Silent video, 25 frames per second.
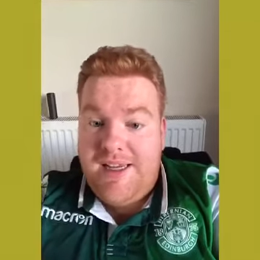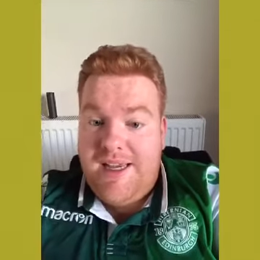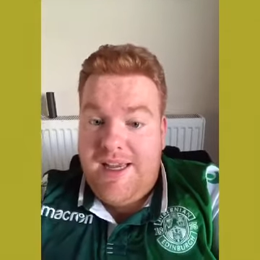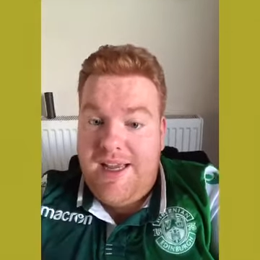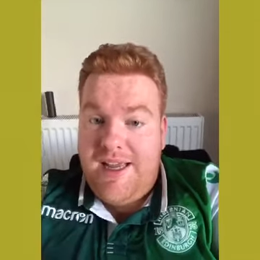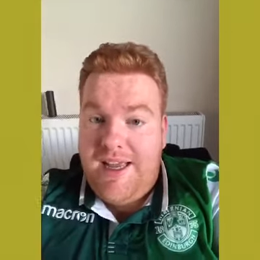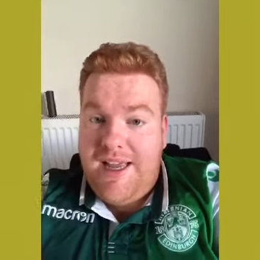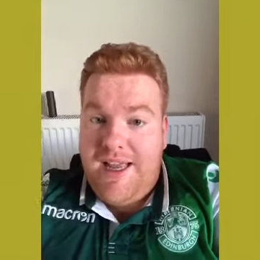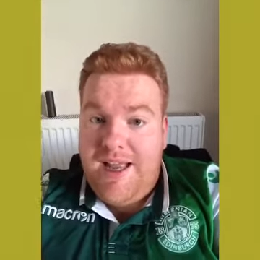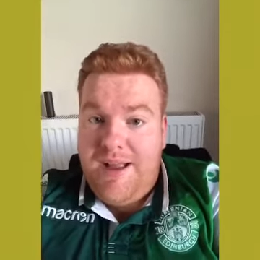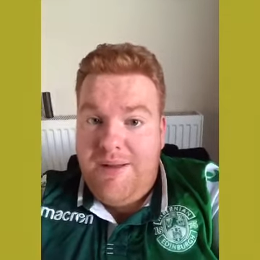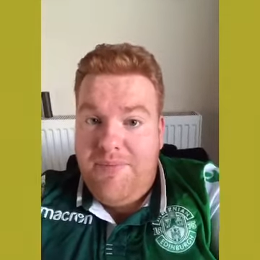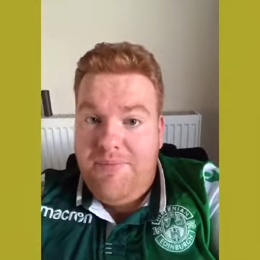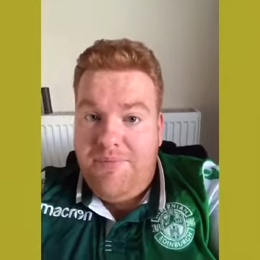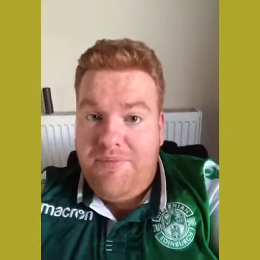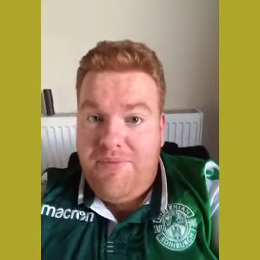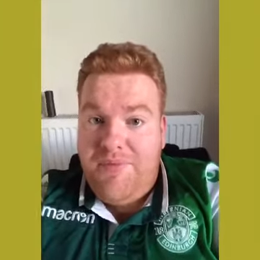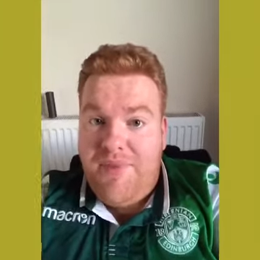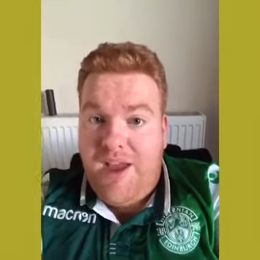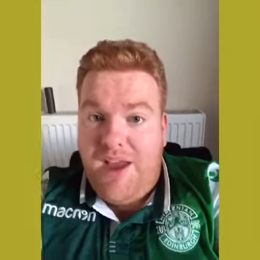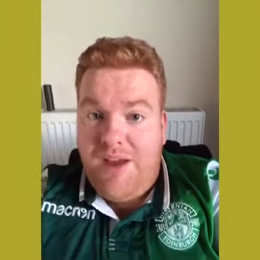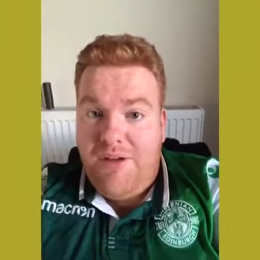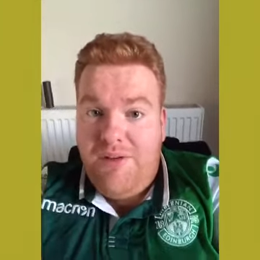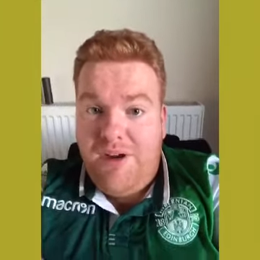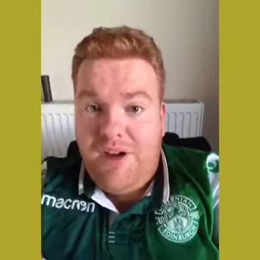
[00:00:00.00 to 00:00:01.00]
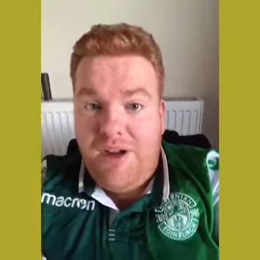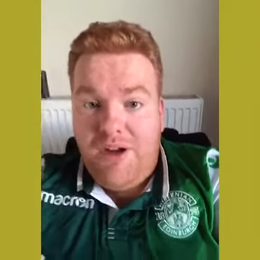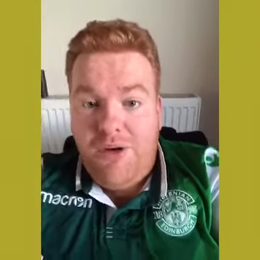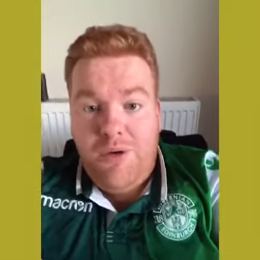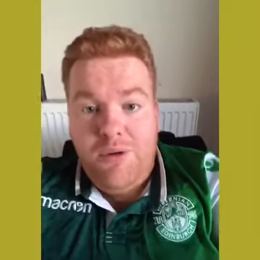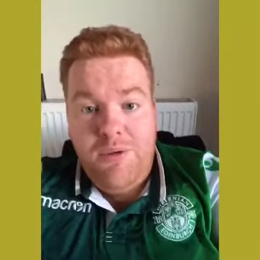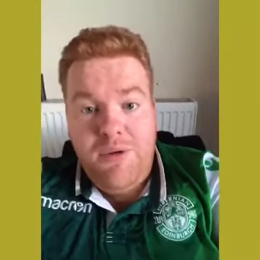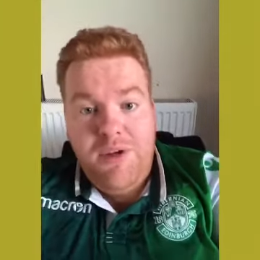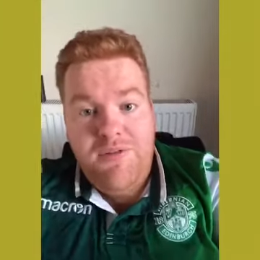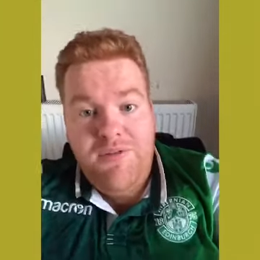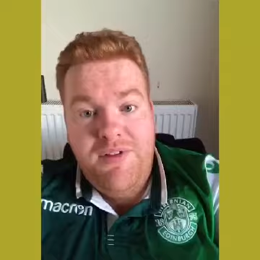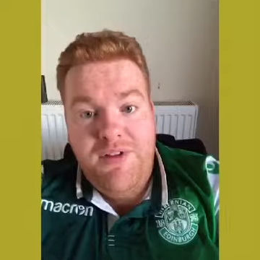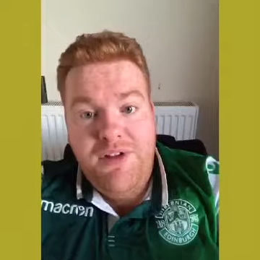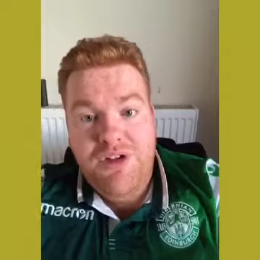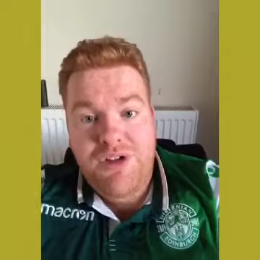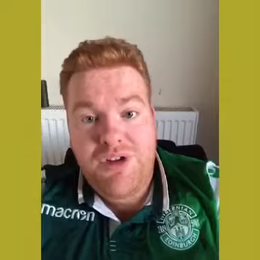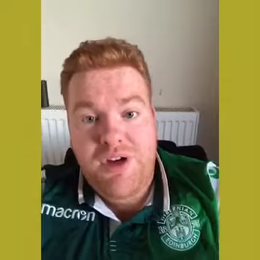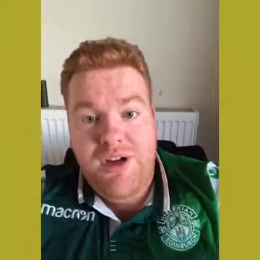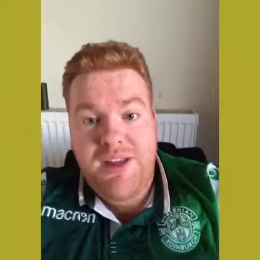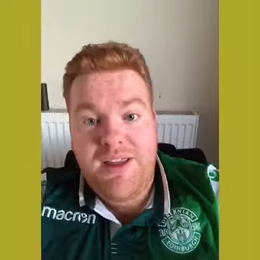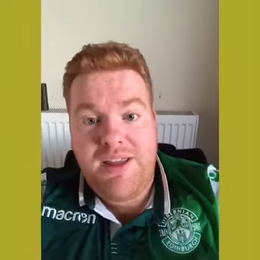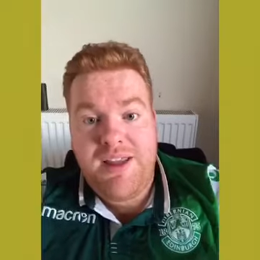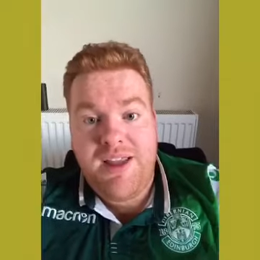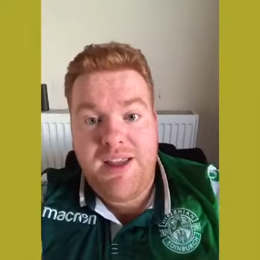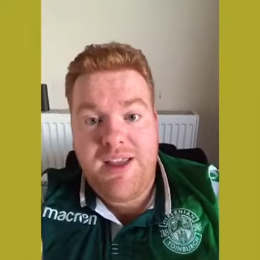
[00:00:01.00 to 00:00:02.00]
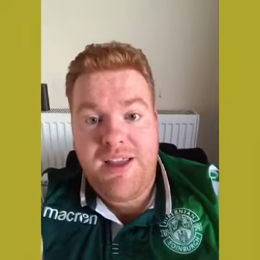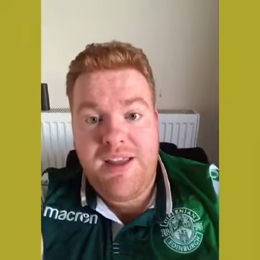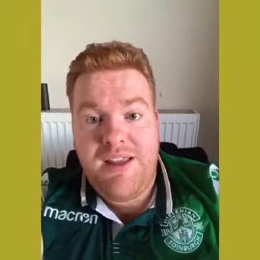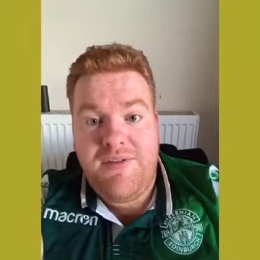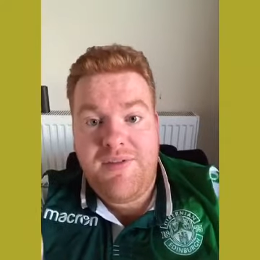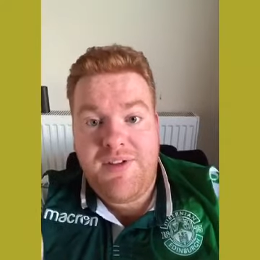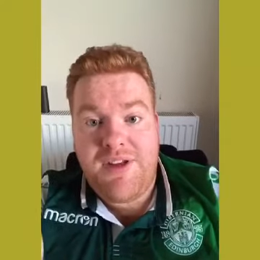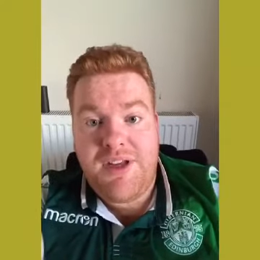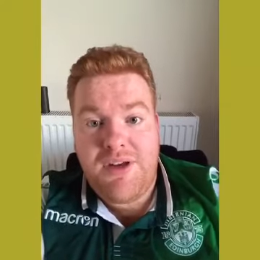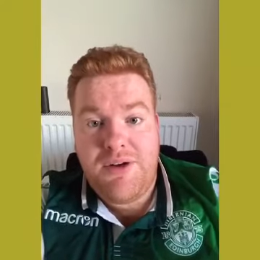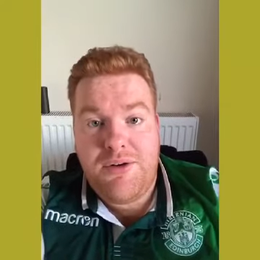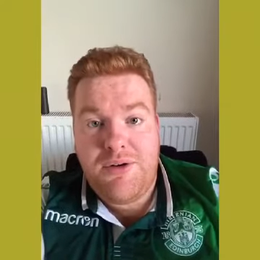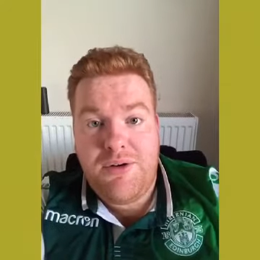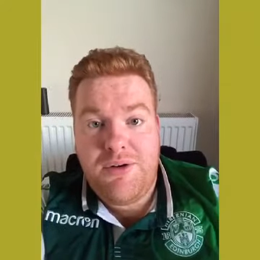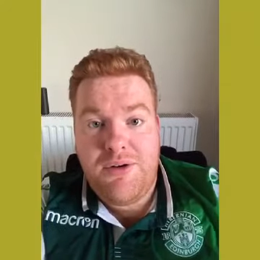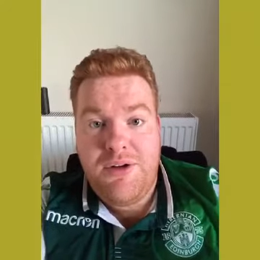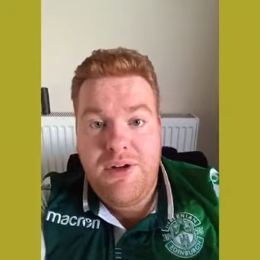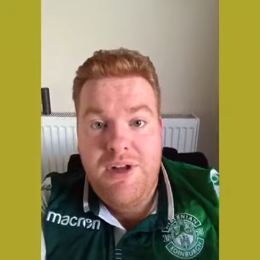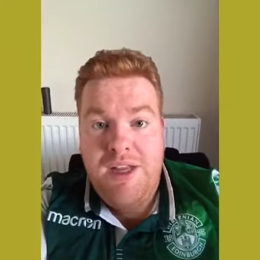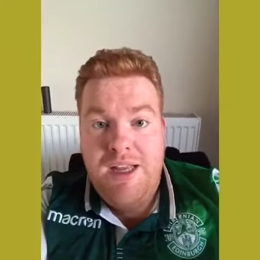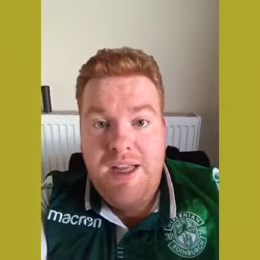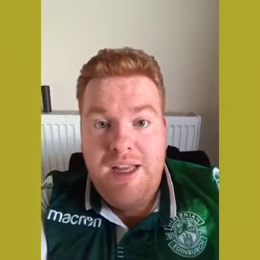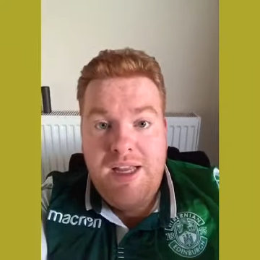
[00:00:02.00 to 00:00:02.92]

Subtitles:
I really hope you've enjoyed the video.